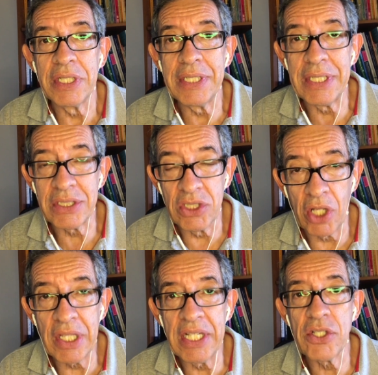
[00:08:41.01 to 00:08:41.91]
does not
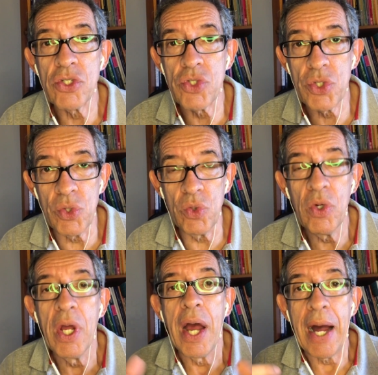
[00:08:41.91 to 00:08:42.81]
lead to
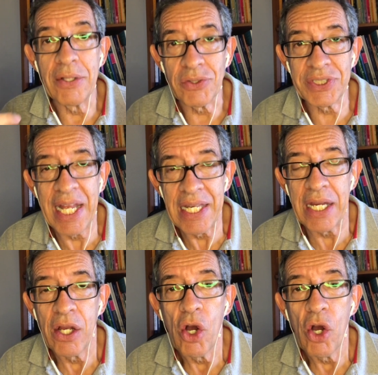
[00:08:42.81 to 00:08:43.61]
understanding.